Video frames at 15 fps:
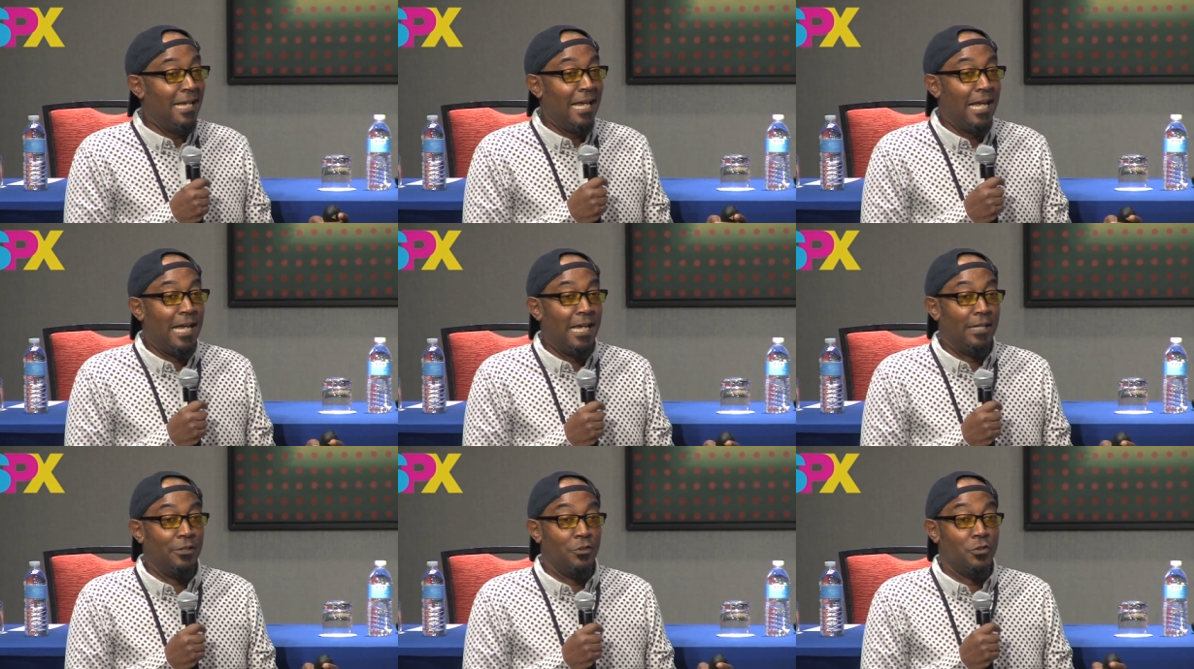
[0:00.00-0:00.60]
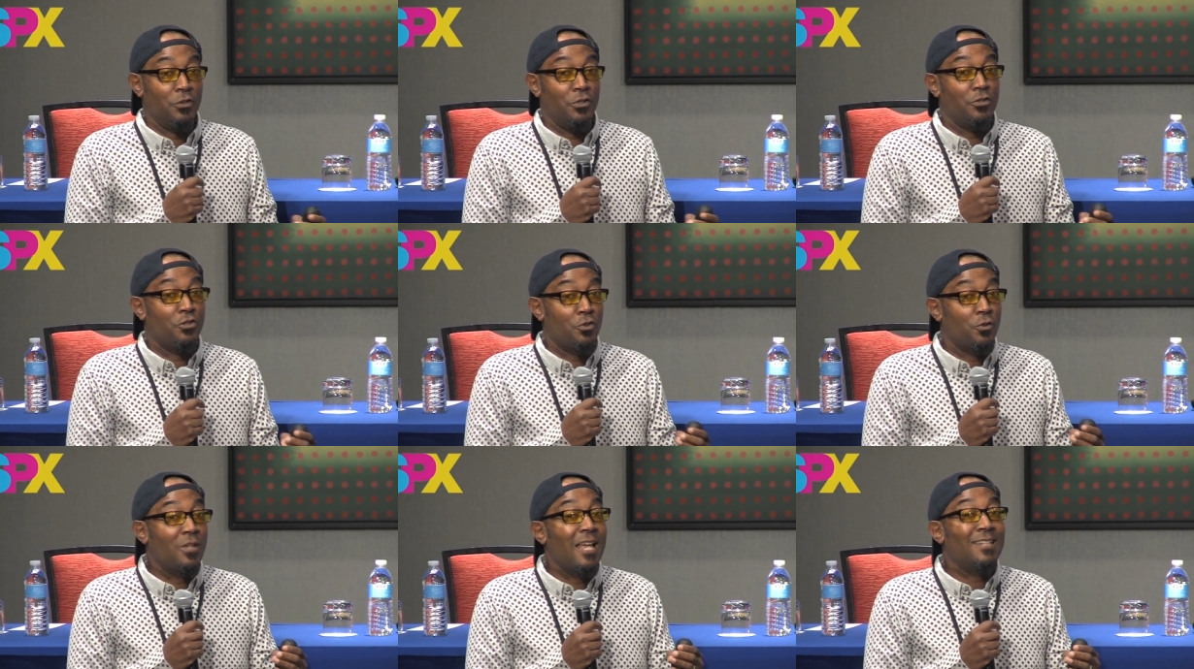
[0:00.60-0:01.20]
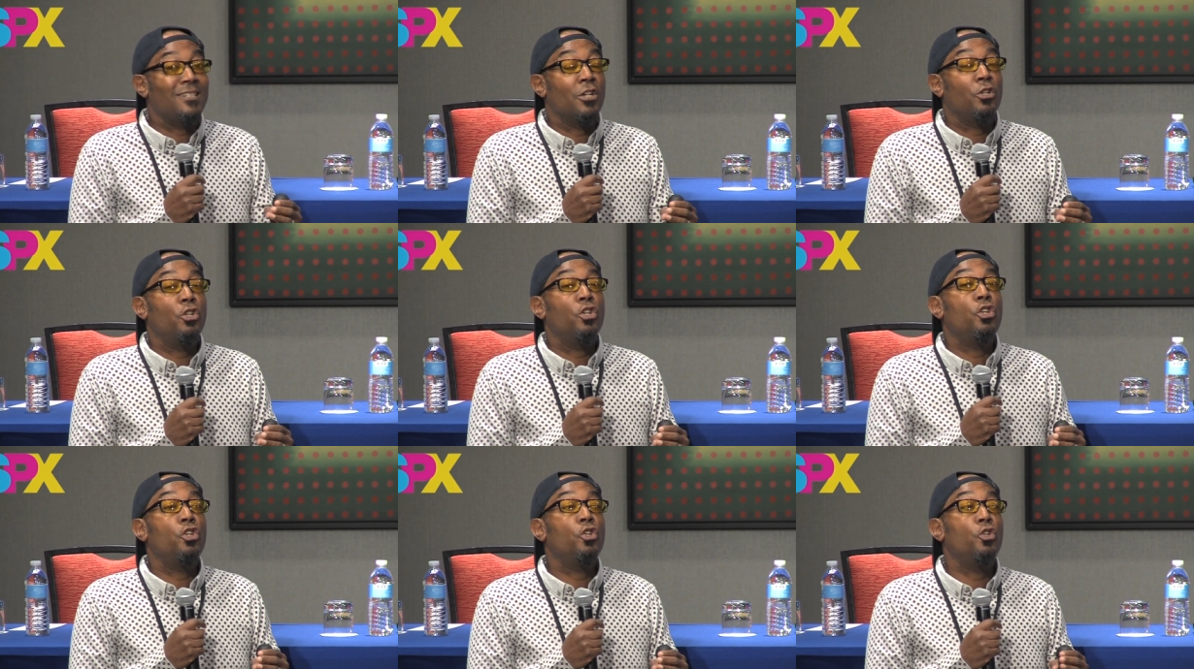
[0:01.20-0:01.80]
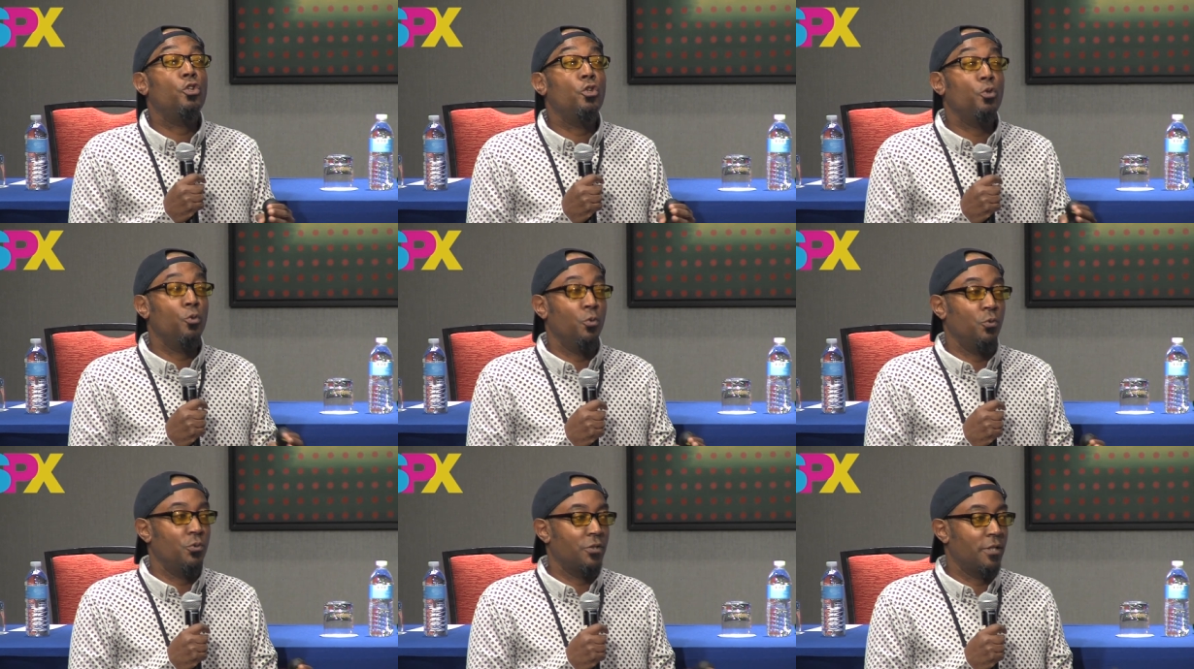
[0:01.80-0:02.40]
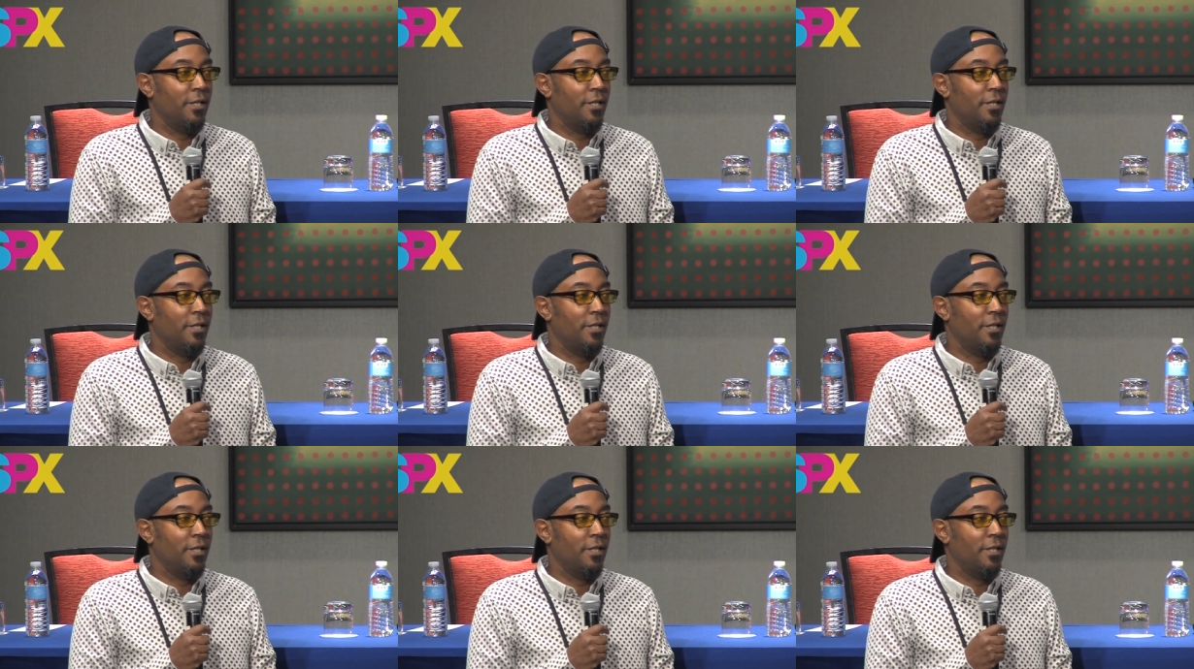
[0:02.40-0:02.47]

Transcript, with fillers: And so that's a huge